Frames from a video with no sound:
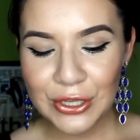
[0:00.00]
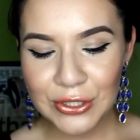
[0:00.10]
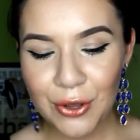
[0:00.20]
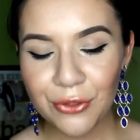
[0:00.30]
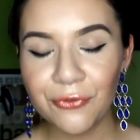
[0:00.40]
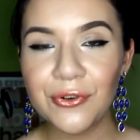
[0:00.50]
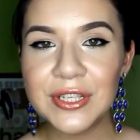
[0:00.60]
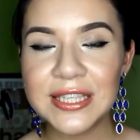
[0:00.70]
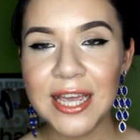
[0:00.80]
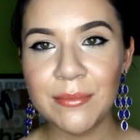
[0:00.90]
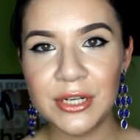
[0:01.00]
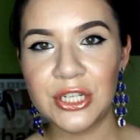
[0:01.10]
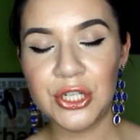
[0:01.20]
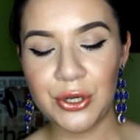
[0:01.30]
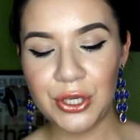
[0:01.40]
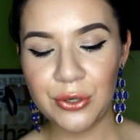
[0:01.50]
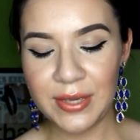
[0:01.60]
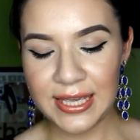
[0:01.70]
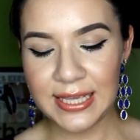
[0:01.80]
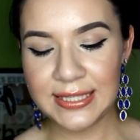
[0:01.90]
So the first thing I'm going to show
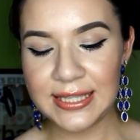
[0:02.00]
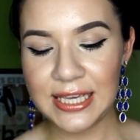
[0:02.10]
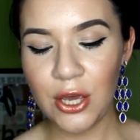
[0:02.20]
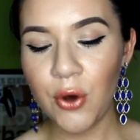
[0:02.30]
you is the